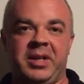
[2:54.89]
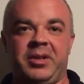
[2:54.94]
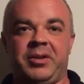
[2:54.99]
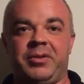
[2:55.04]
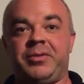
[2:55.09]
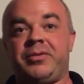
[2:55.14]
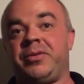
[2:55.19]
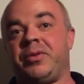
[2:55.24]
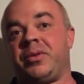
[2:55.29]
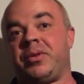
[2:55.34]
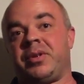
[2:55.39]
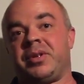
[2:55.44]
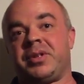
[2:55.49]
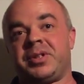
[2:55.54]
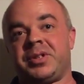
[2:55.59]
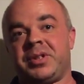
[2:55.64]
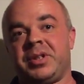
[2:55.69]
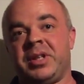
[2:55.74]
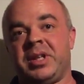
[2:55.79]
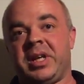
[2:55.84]
It'll
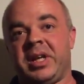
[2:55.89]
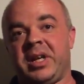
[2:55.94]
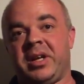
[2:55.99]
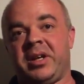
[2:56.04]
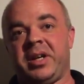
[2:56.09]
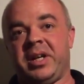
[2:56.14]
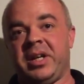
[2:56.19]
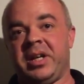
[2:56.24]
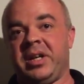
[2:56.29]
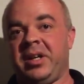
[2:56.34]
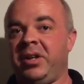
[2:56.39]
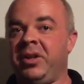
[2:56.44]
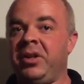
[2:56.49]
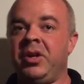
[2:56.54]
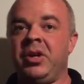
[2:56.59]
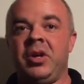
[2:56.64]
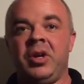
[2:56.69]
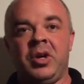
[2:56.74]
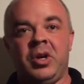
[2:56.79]
force air in,